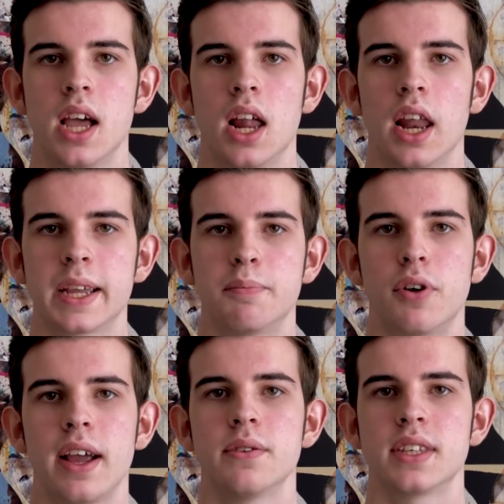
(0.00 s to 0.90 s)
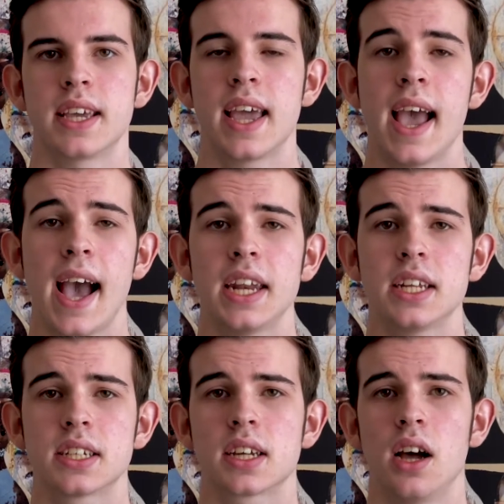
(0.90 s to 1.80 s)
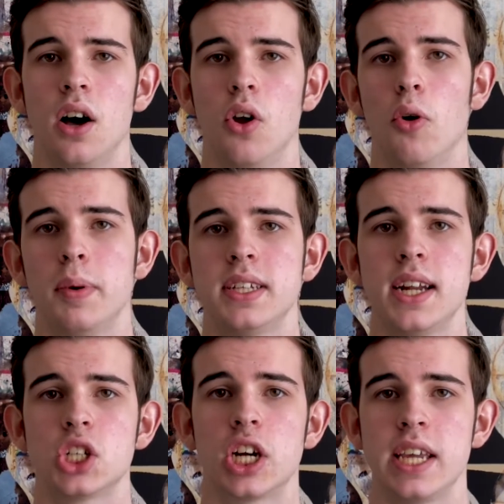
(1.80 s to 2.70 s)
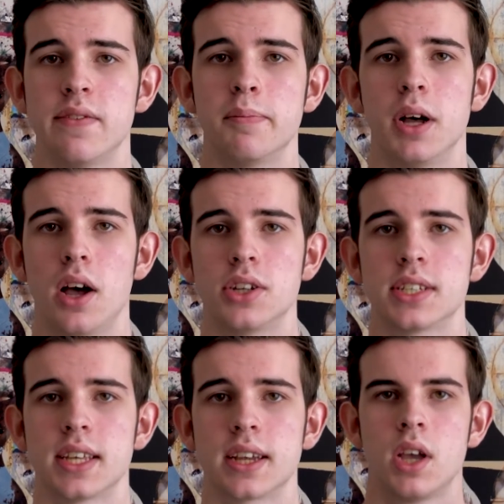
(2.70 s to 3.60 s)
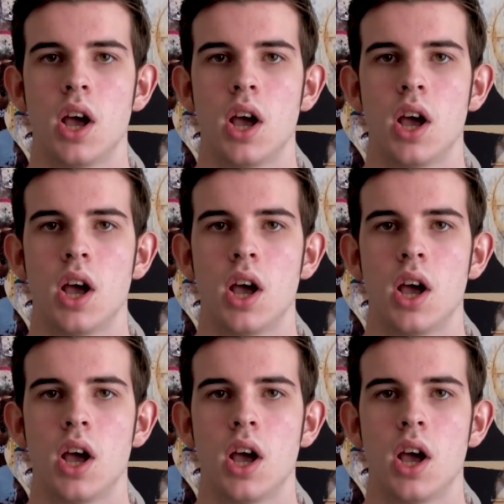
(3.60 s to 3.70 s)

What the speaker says: like browsing, adding to cart, or potentially even purchasing.